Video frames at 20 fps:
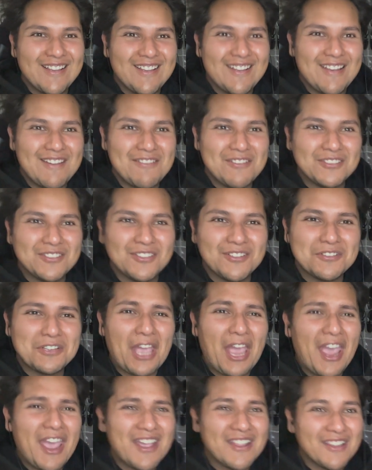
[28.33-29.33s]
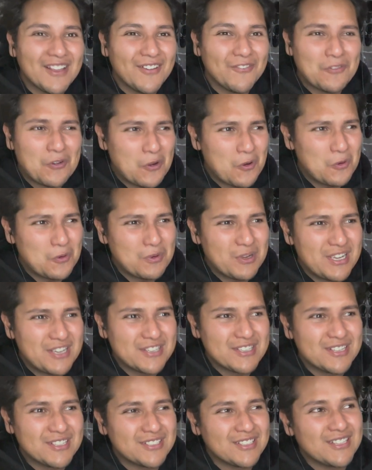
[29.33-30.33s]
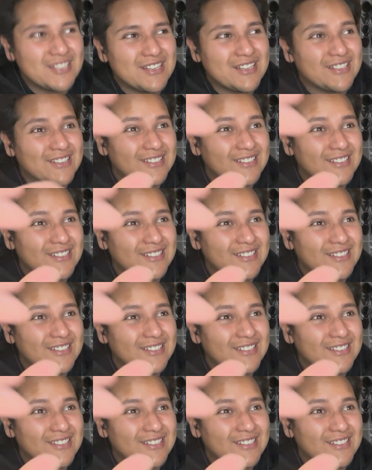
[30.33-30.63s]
it was okay, the film. It's just like